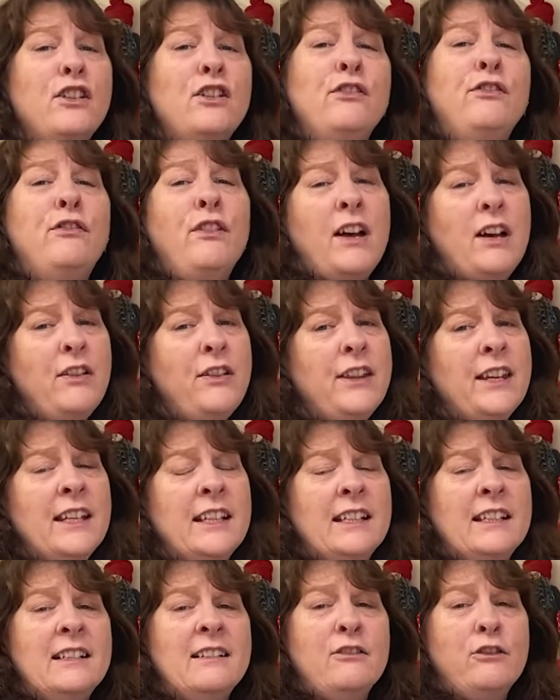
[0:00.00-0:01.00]
felt
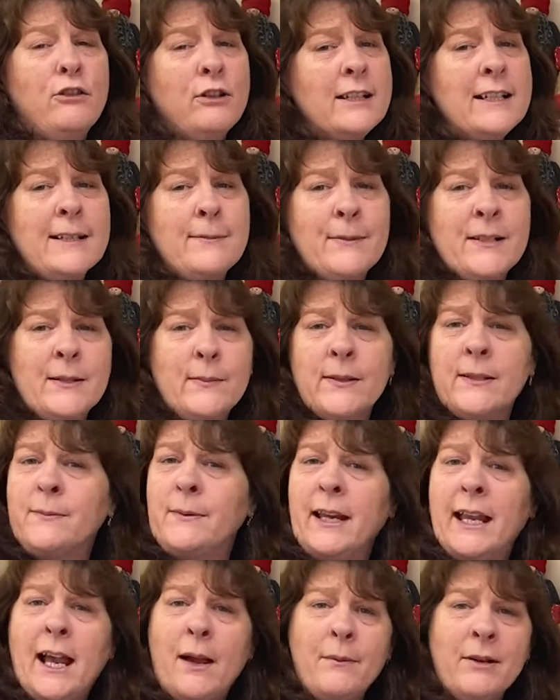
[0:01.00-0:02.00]
that Christmas was
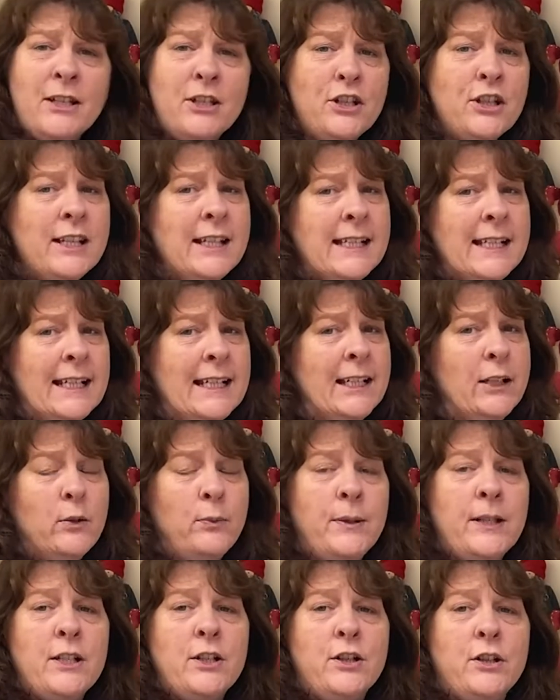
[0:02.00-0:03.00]
becoming just a little
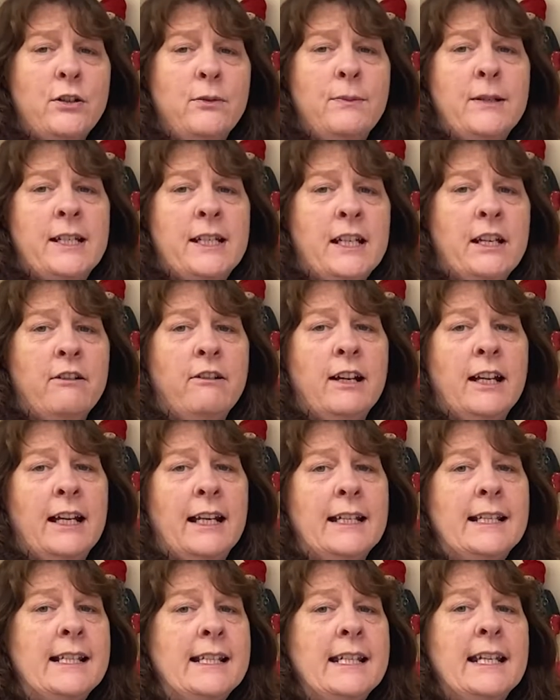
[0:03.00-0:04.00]
bit too
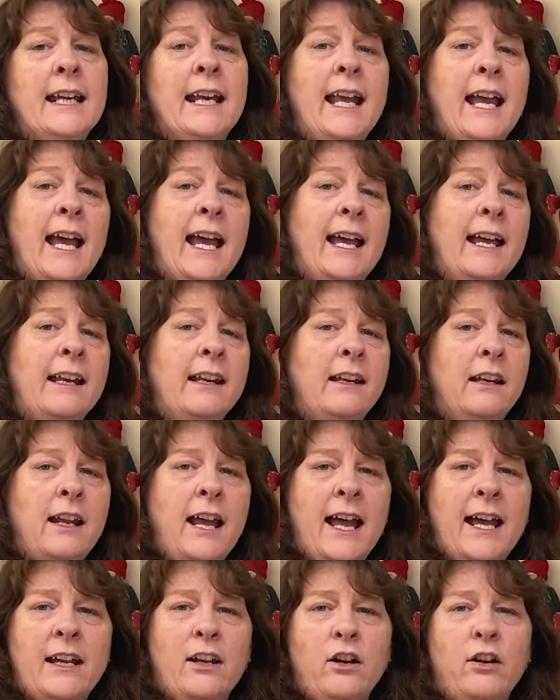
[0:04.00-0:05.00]
materialistic and
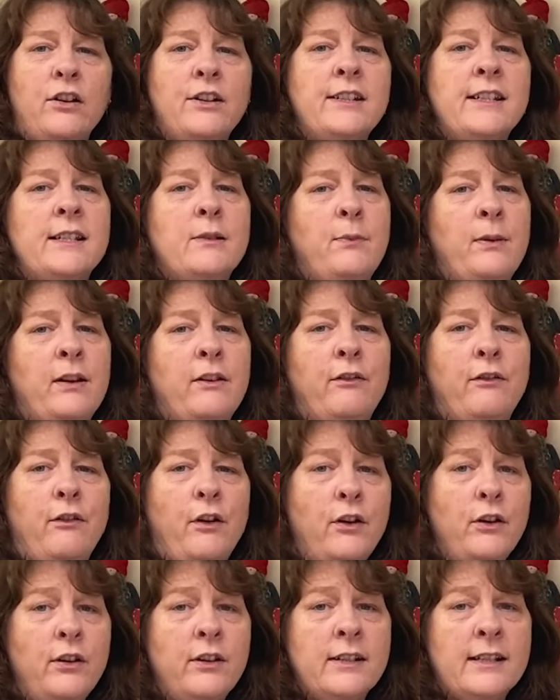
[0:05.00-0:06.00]
had lost a bit of
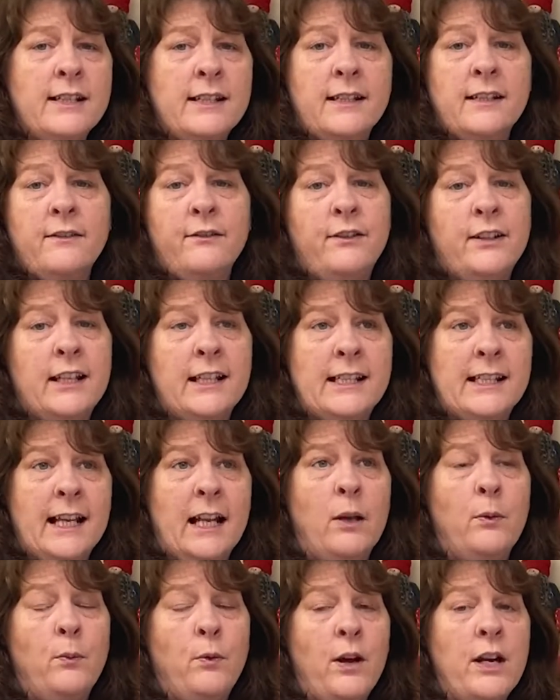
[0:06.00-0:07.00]
focus for the
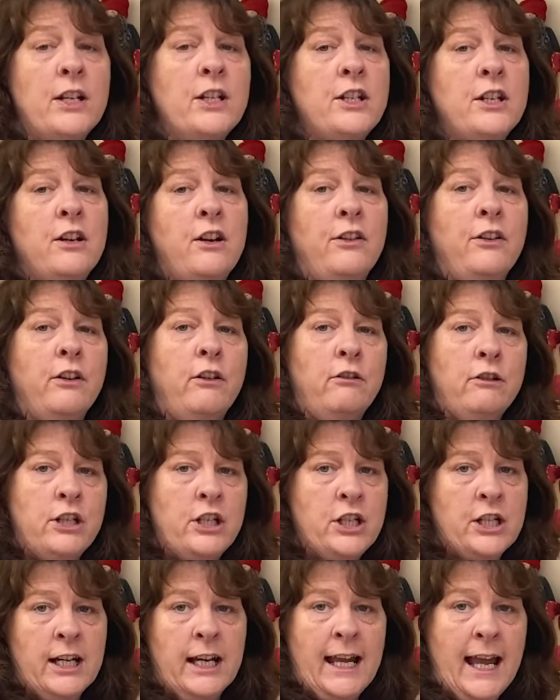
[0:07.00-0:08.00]
celebration on the
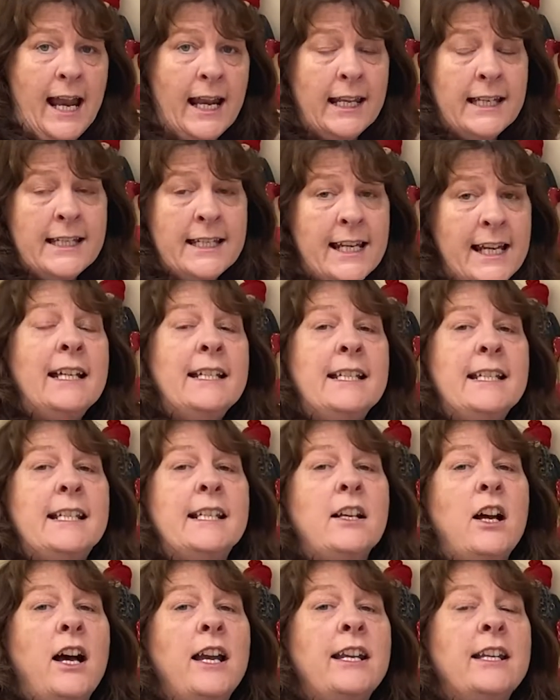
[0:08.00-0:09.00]
Christian calendar,
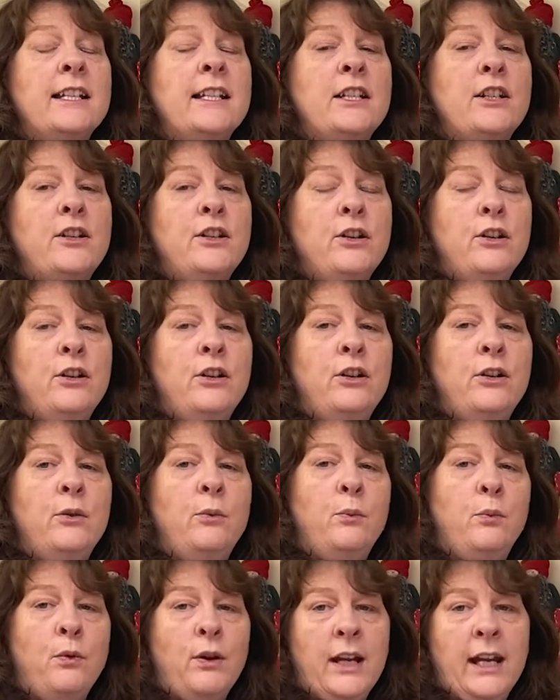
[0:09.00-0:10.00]
decided to
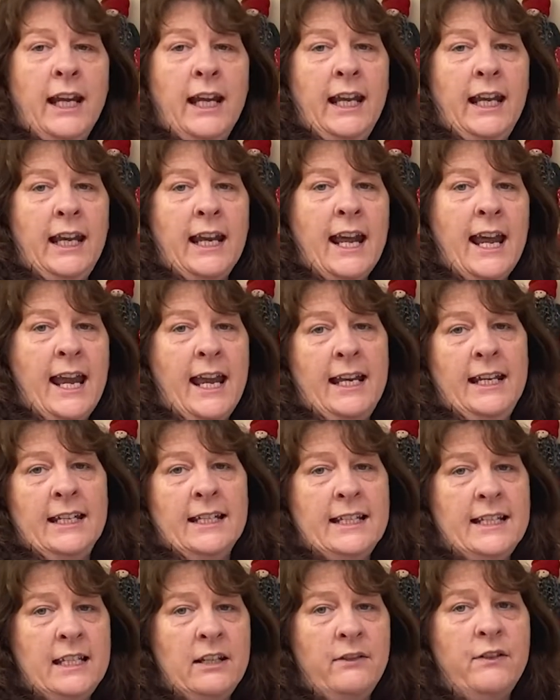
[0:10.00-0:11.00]
bring in a
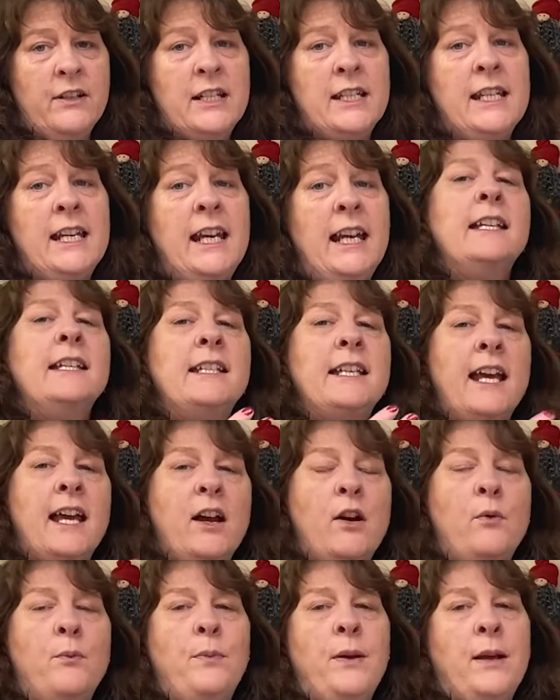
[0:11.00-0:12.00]
nativity to
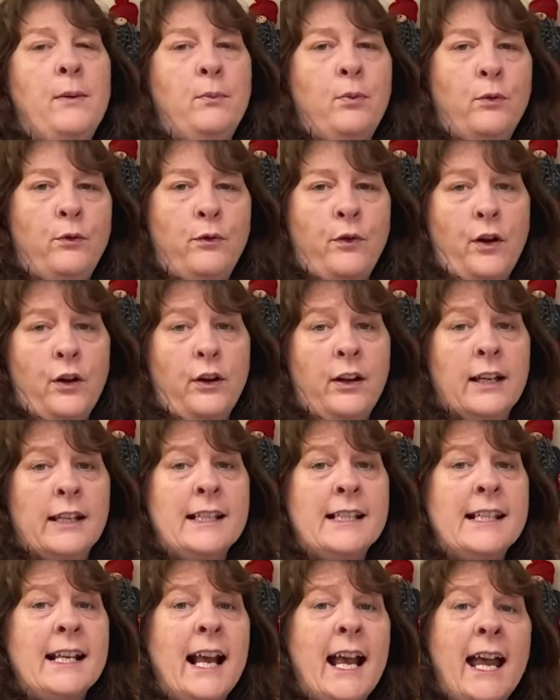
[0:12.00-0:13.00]
help people
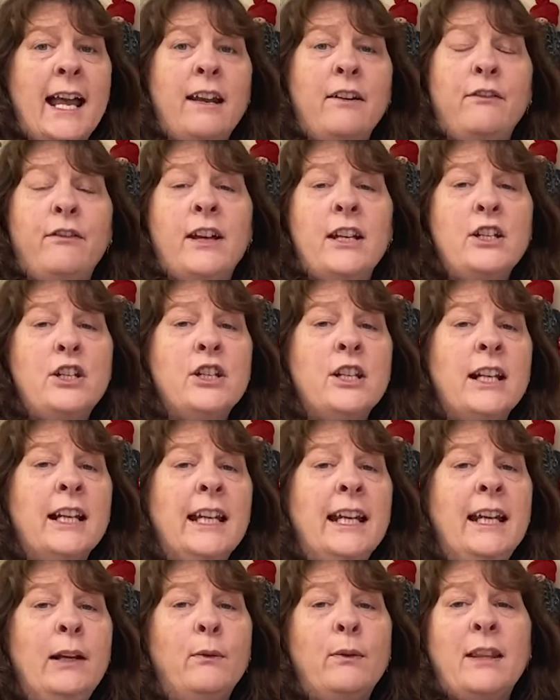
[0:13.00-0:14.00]
focus. And
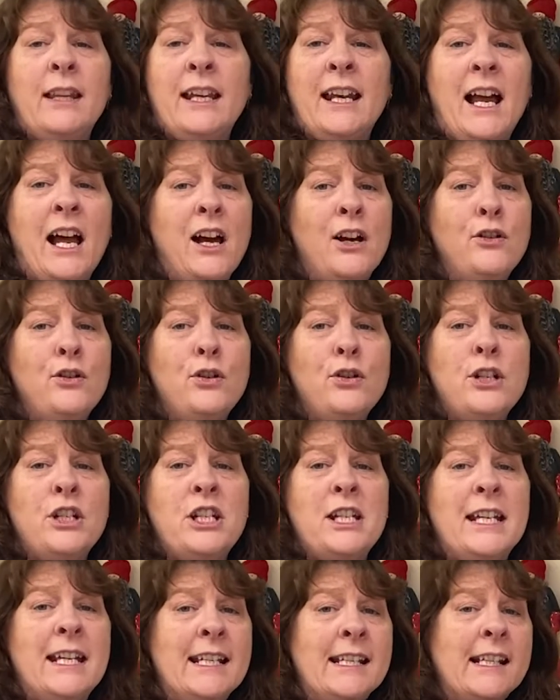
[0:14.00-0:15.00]
eventually, within 100
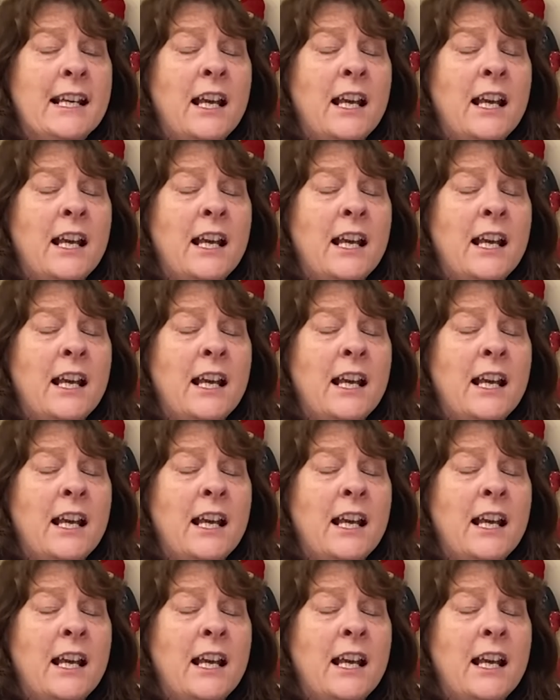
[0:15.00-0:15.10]
years,